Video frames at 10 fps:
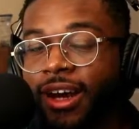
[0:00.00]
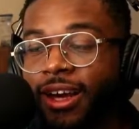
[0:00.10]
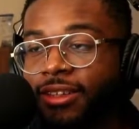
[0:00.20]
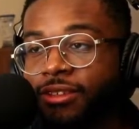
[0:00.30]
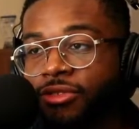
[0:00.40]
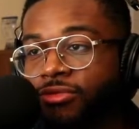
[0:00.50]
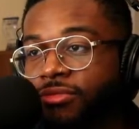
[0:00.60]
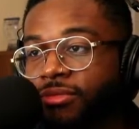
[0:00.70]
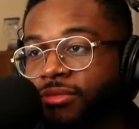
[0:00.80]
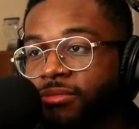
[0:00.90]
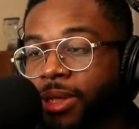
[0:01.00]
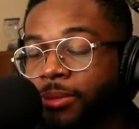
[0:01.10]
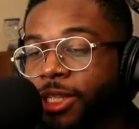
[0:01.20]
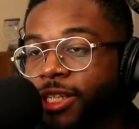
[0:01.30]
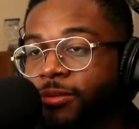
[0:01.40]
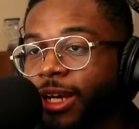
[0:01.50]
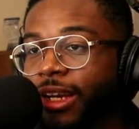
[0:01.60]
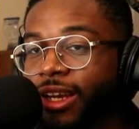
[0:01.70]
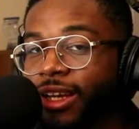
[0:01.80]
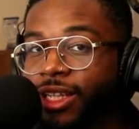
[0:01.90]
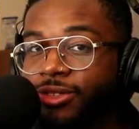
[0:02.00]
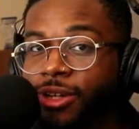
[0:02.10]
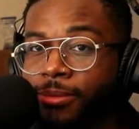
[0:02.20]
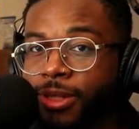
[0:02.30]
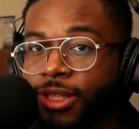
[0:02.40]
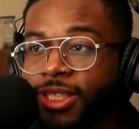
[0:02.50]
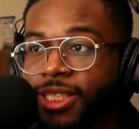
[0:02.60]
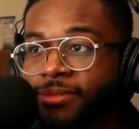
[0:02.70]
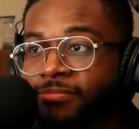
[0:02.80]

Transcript: I think Baby Keem kind of ate Kendrick up on this.